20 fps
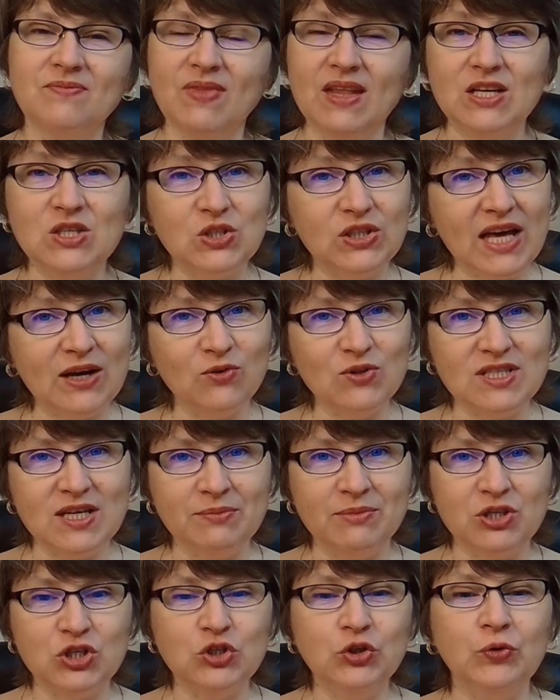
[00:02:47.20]
So that was
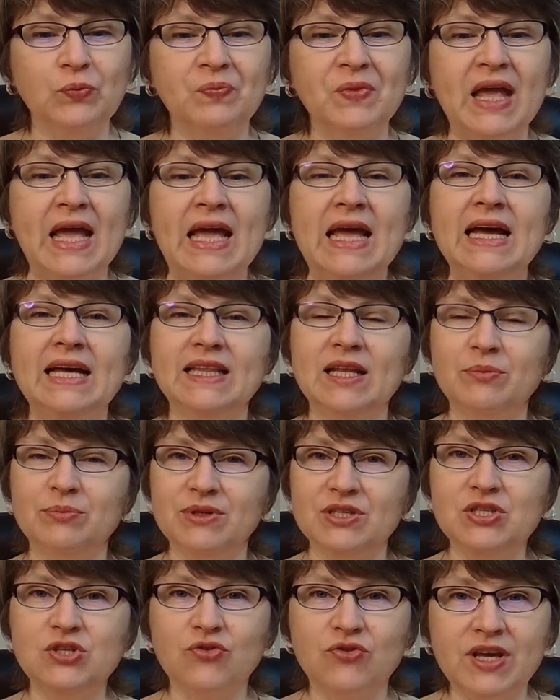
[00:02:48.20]
number 2.
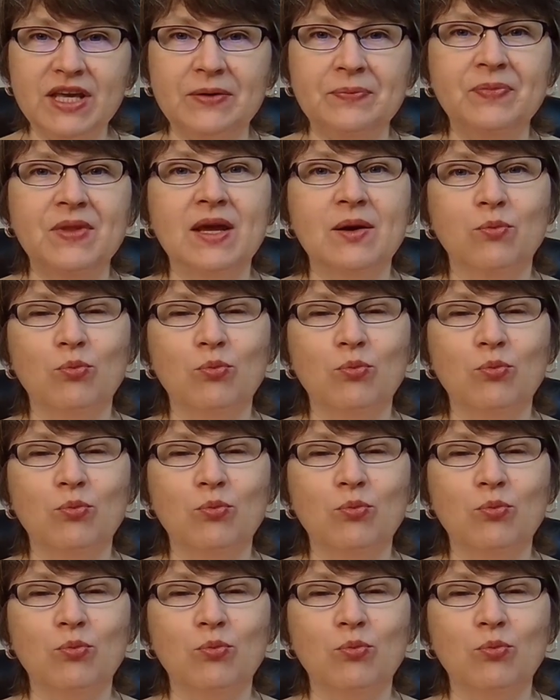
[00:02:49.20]
Number 3,